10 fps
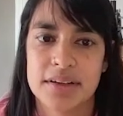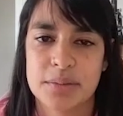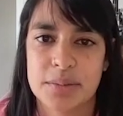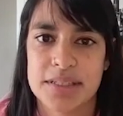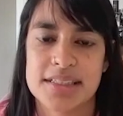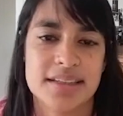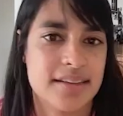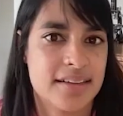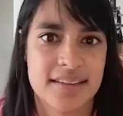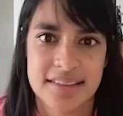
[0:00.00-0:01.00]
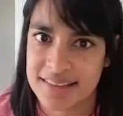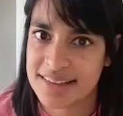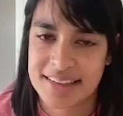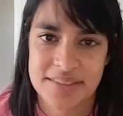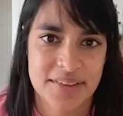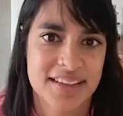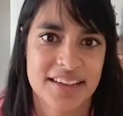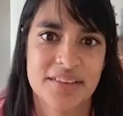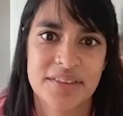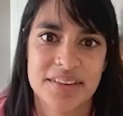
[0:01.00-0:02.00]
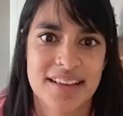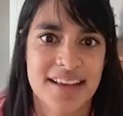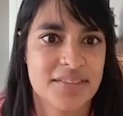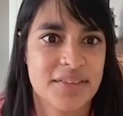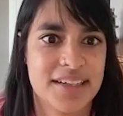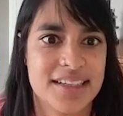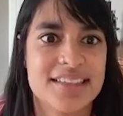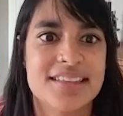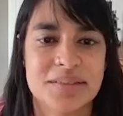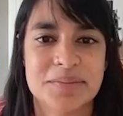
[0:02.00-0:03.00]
abortion significantly over the last few years.